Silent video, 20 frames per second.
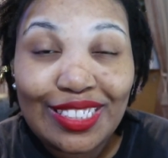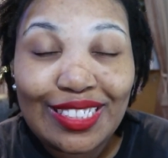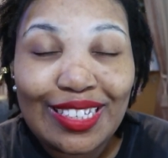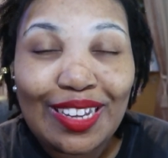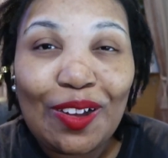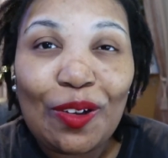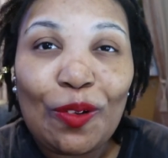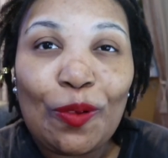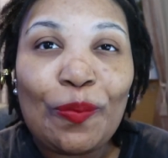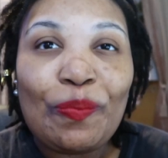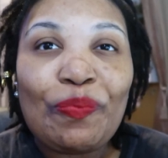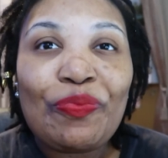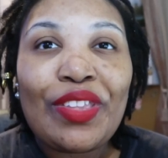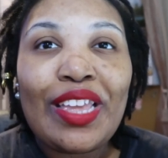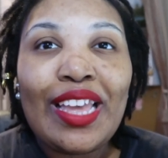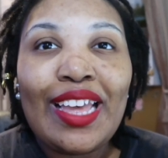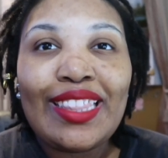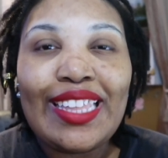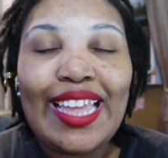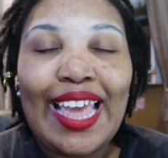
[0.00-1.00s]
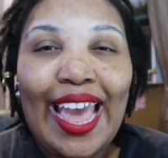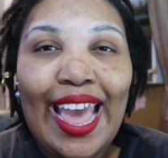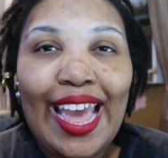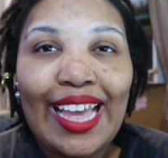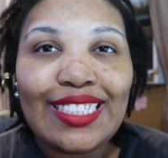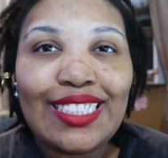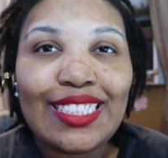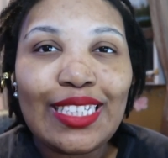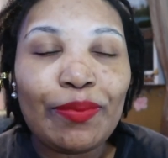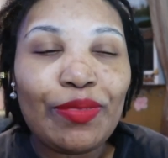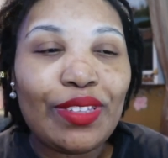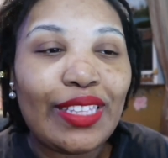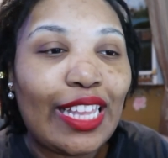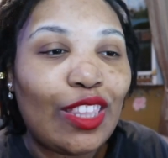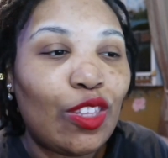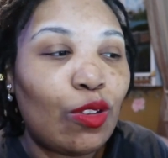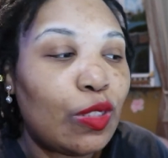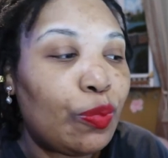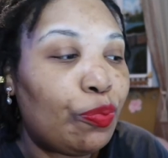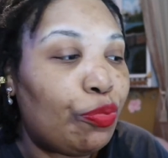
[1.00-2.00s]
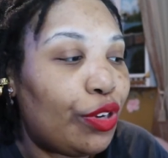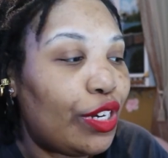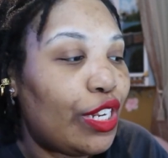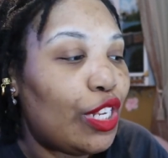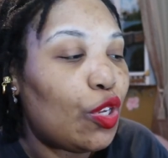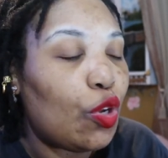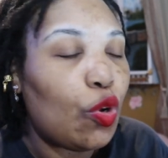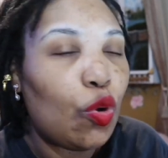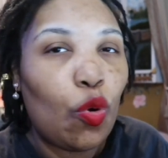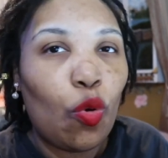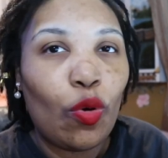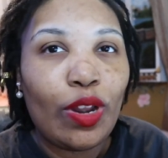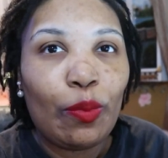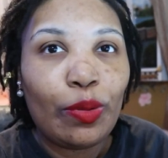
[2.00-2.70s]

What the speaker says: So they had something that was pretty cool,